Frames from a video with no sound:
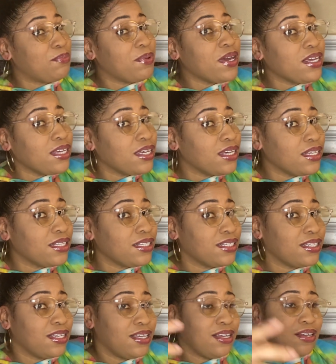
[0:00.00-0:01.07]
opinion
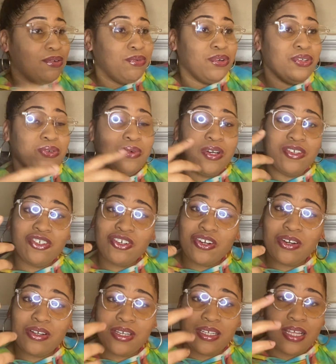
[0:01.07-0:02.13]
when you
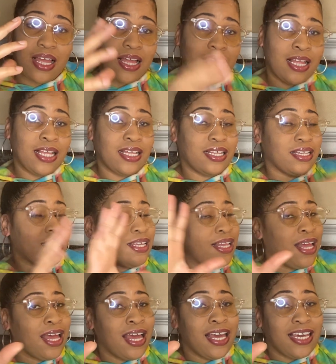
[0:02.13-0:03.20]
unsure,
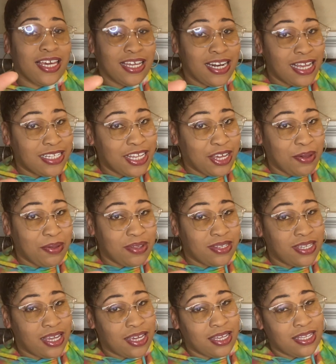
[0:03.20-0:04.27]
getting that second
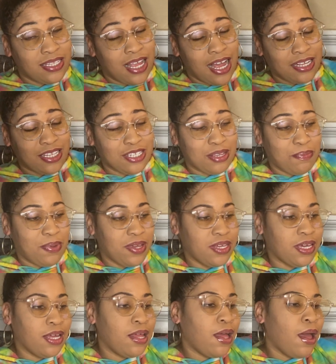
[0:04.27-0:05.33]
second doctor's
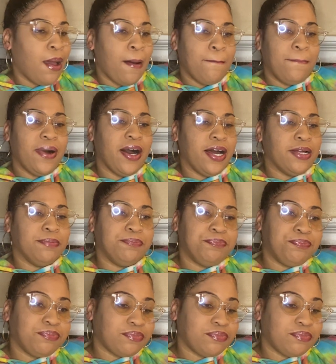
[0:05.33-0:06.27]
opinion. But